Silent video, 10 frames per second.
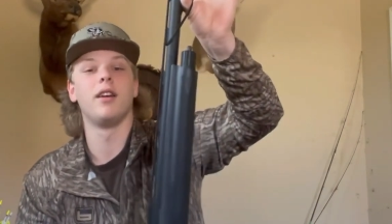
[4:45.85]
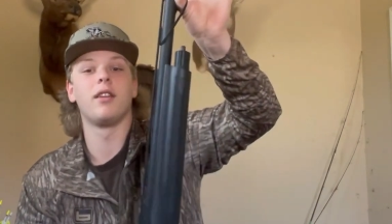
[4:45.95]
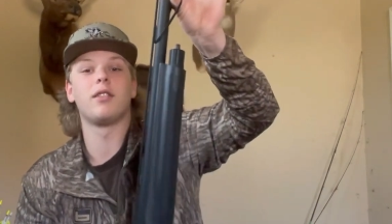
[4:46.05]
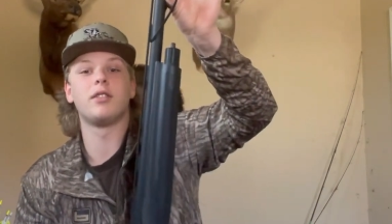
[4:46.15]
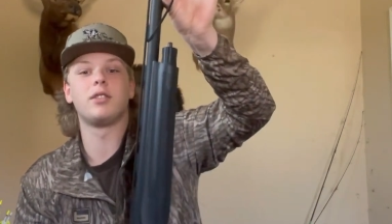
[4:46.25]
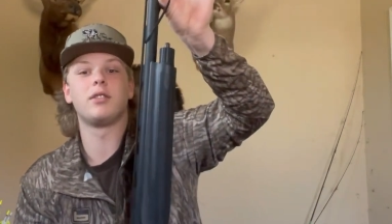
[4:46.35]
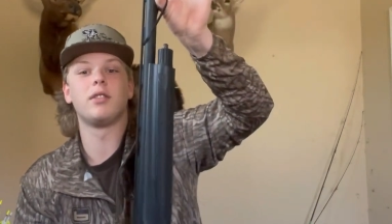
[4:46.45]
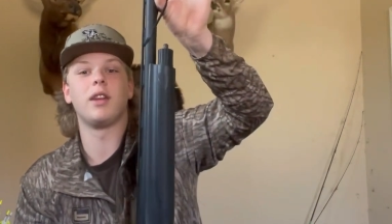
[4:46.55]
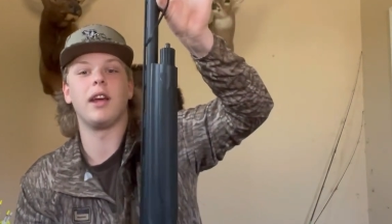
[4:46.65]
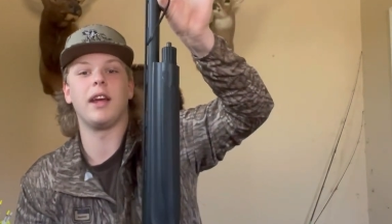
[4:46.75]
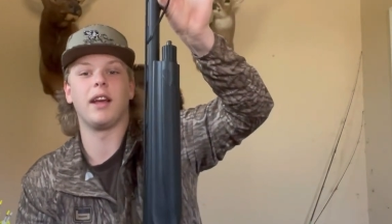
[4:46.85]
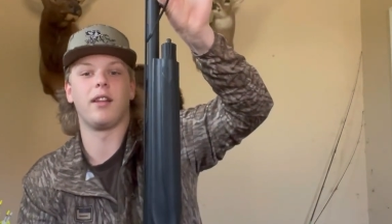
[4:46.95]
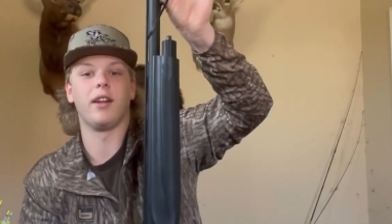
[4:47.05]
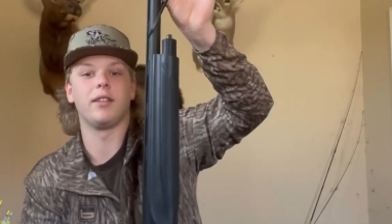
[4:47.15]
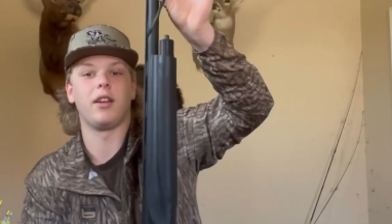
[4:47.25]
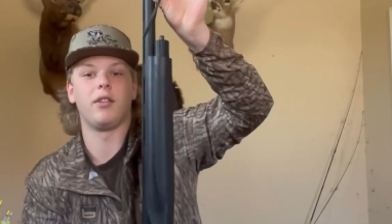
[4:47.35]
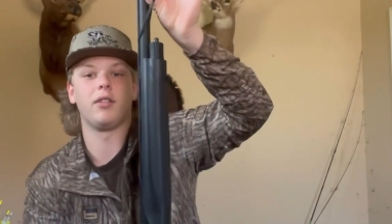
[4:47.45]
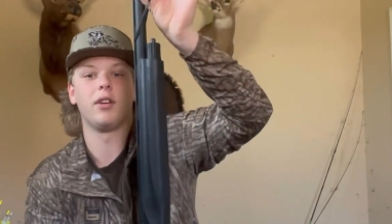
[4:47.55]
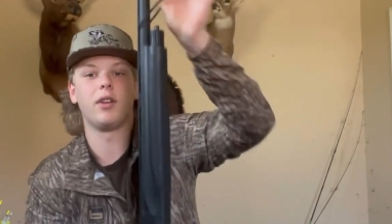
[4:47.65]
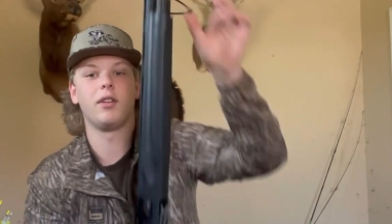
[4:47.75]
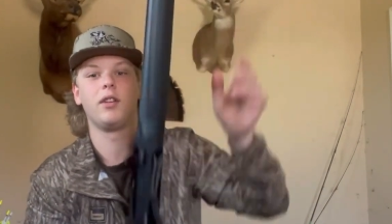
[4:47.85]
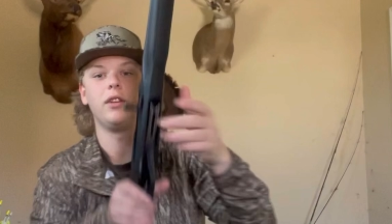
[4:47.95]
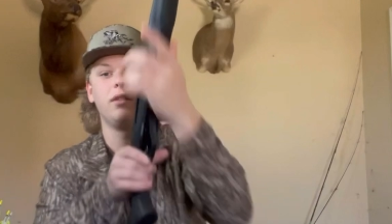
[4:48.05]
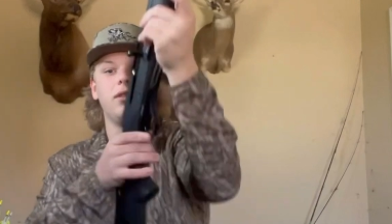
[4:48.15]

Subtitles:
So just hang it like that on a gun, then you